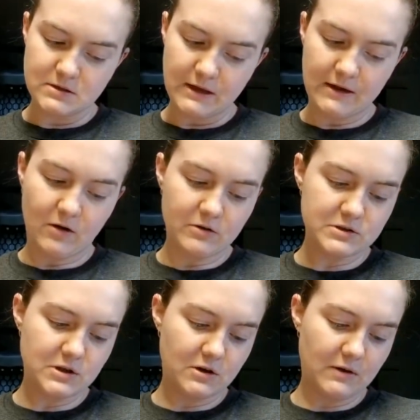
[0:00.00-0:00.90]
And
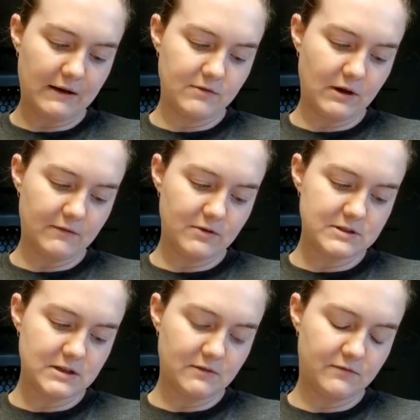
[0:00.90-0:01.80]
also, have you ever
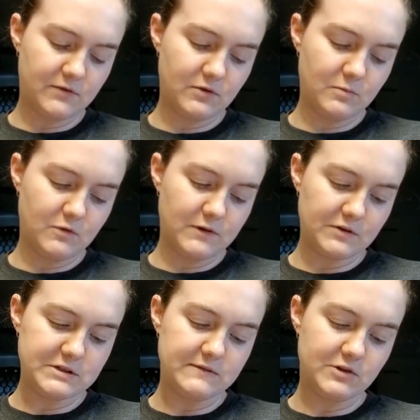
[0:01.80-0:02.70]
seen a food movie
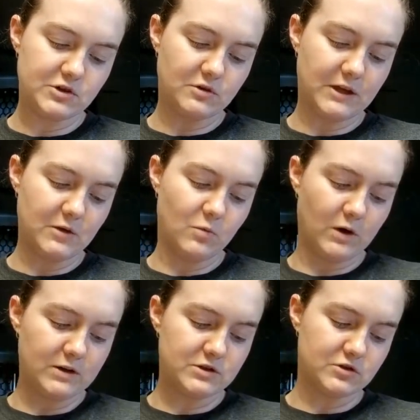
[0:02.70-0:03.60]
or TV show that you
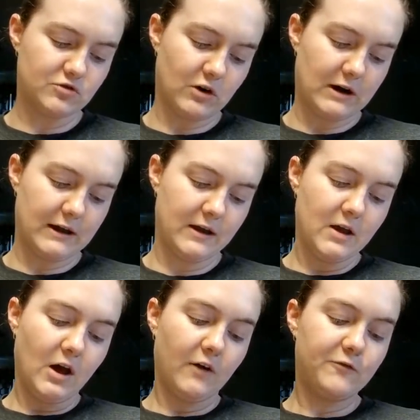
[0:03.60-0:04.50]
wanted to try?
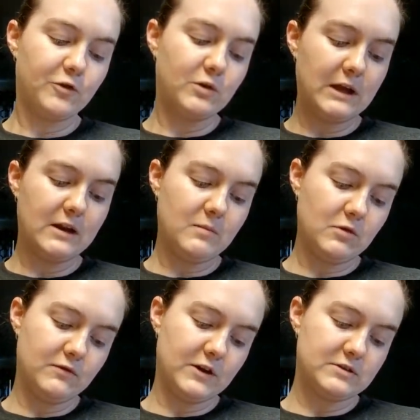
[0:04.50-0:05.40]
A food in a
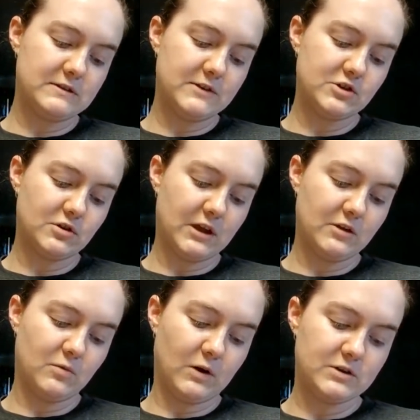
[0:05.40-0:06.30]
movie or TV show that
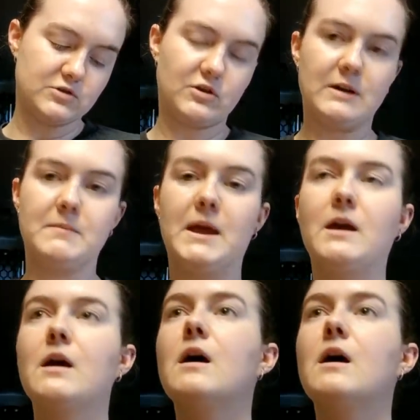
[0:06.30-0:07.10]
you wanted to try to make?